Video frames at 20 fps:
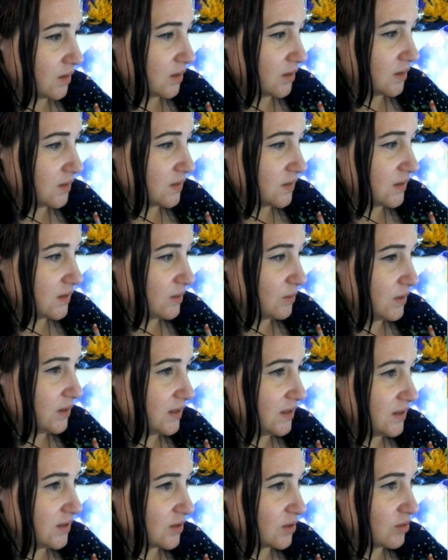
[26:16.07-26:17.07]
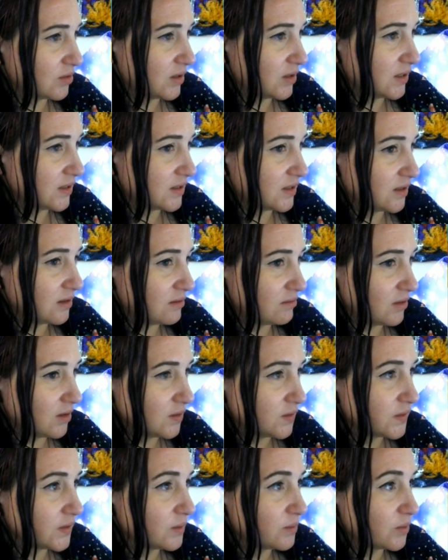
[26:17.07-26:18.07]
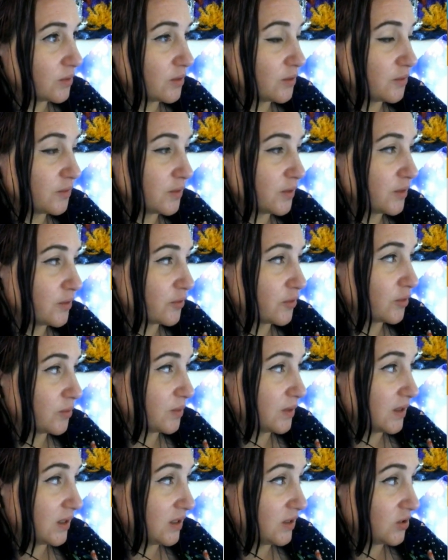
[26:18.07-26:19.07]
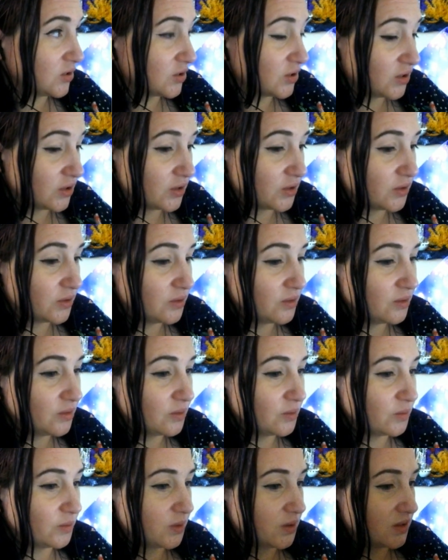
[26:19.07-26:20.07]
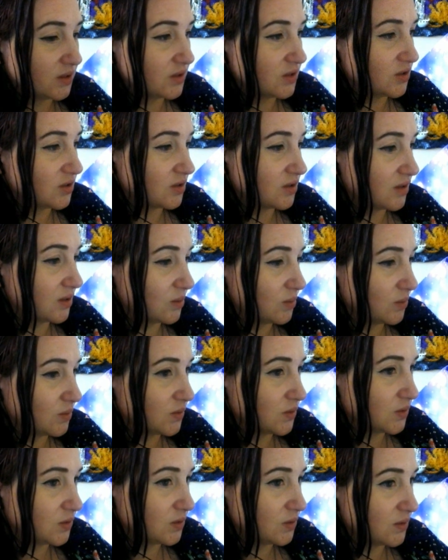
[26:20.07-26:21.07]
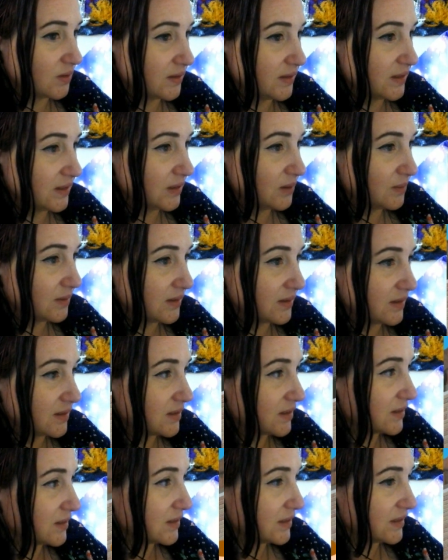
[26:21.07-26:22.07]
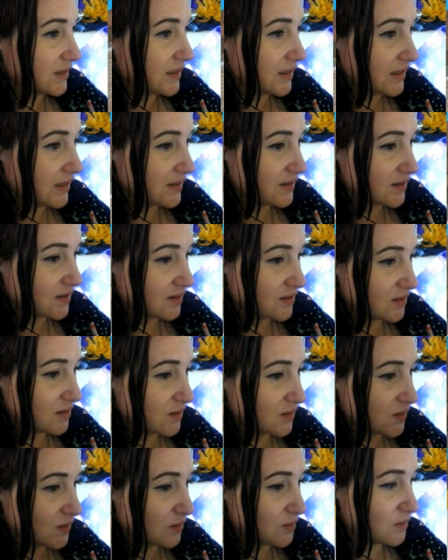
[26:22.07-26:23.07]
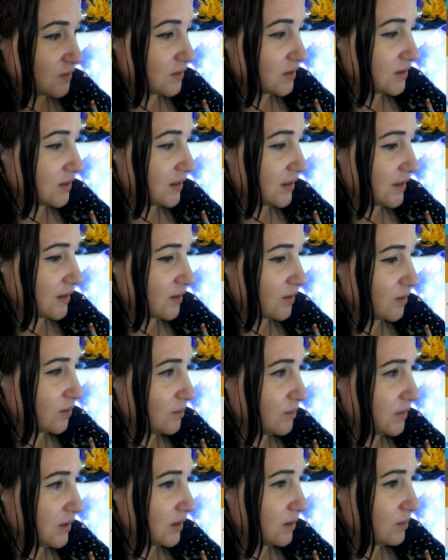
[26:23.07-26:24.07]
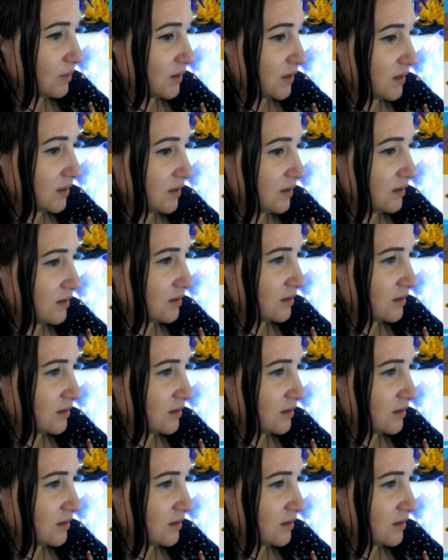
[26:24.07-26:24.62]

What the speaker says: So then we need to create a roasting profile from HQ, which I will do a little bit later. So for now, maybe,